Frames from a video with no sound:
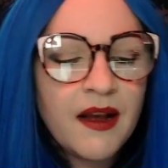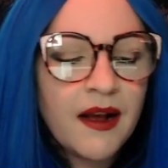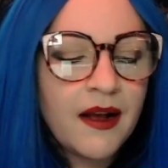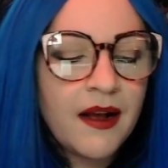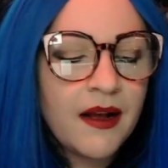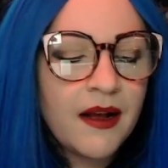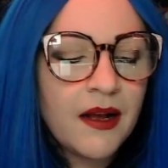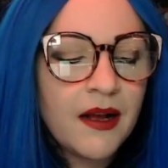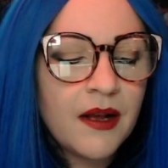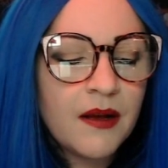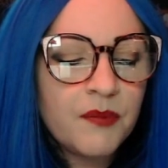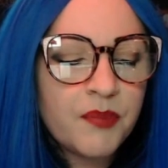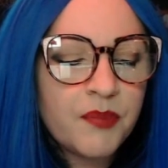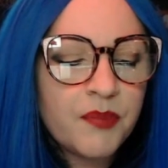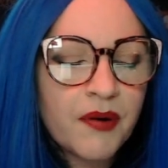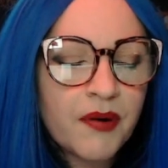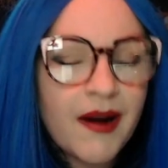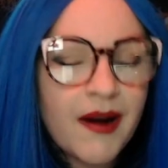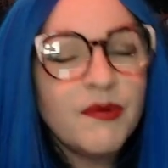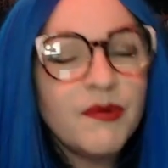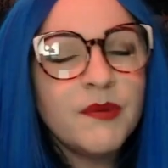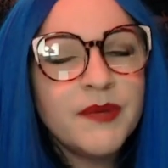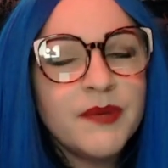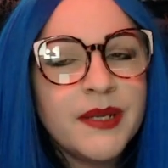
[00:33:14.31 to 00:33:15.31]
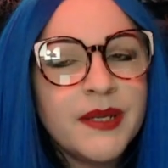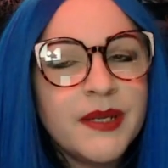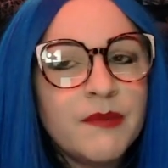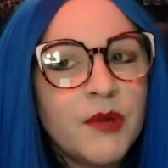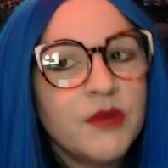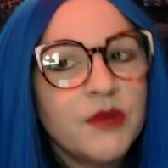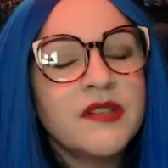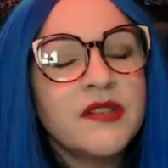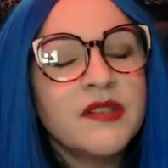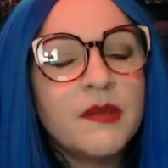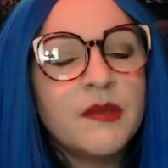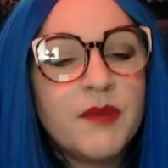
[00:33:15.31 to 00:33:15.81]
Probably
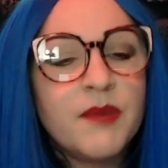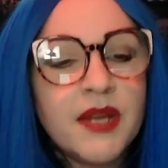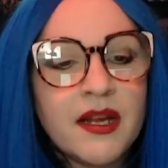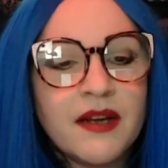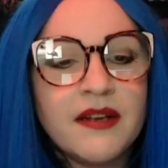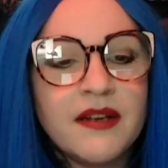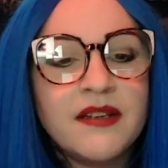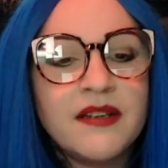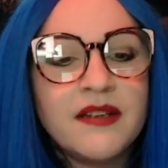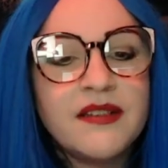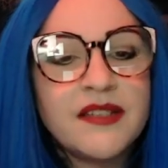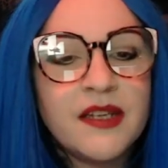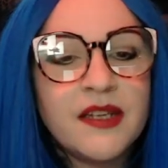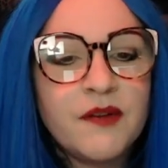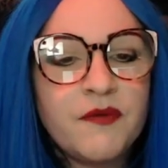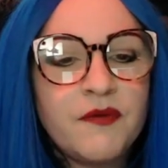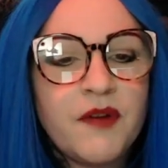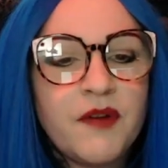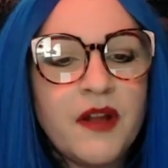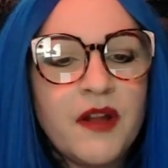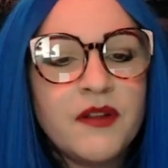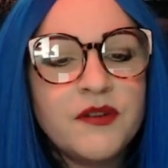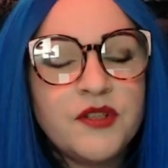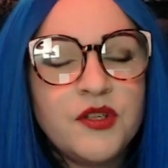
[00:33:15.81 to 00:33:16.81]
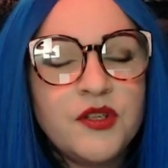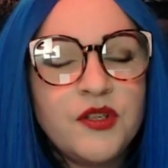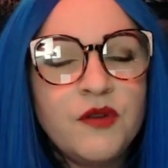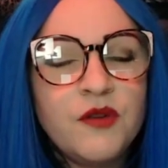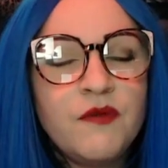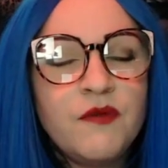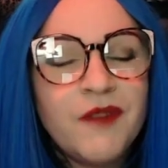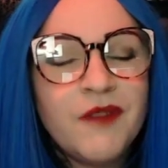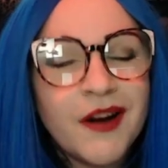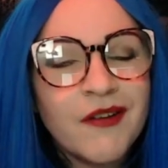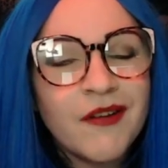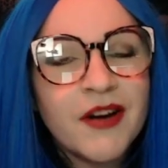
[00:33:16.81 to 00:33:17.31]
mostly because it followed two
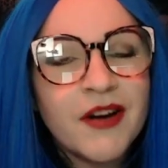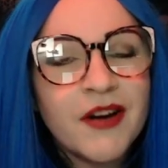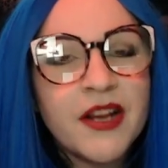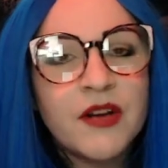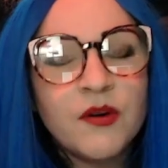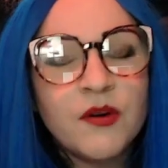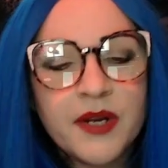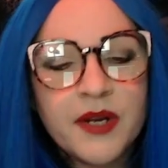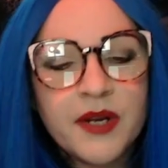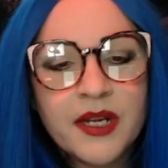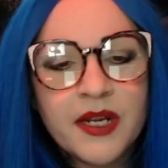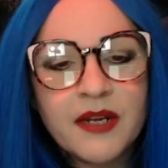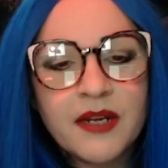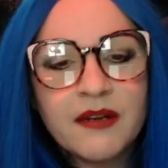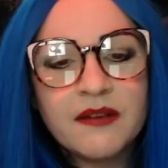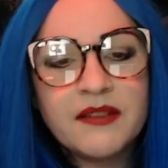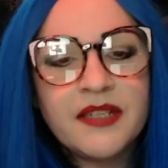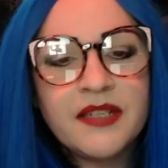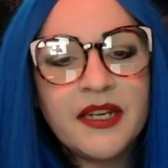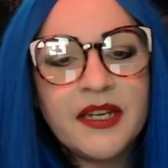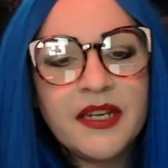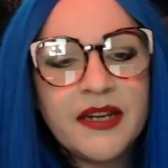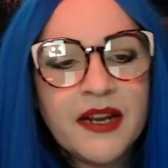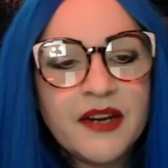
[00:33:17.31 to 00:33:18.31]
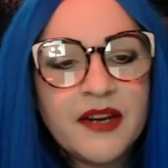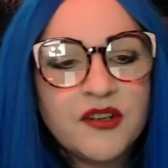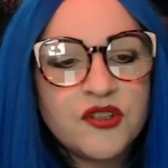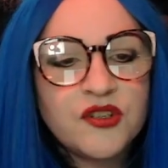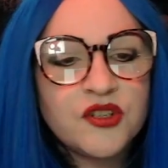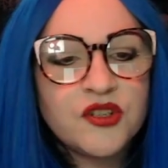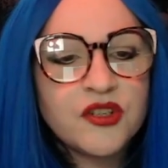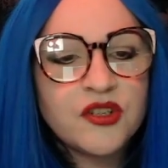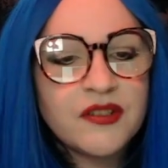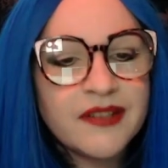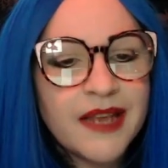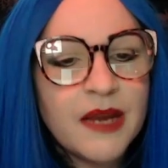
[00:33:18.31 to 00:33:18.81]
very annoying
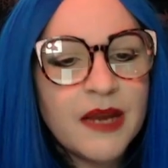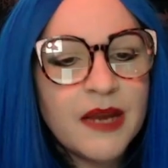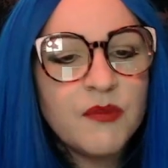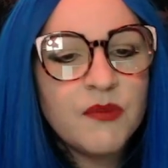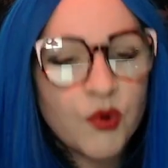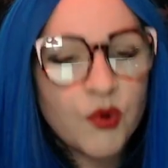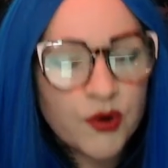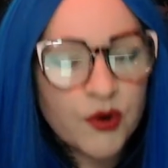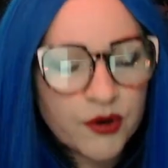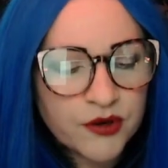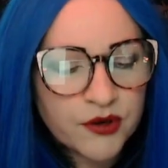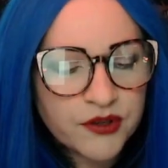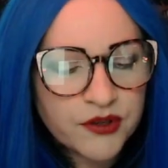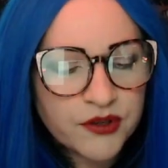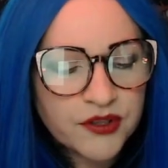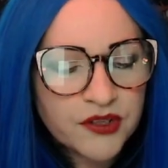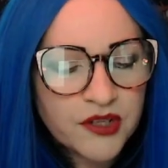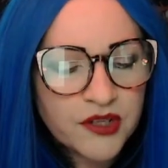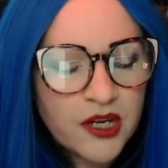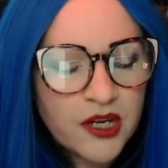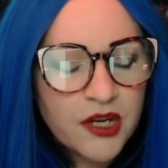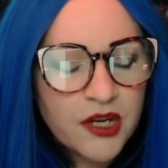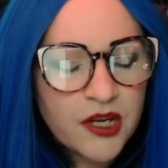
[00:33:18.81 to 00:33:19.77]
teenage skateboarders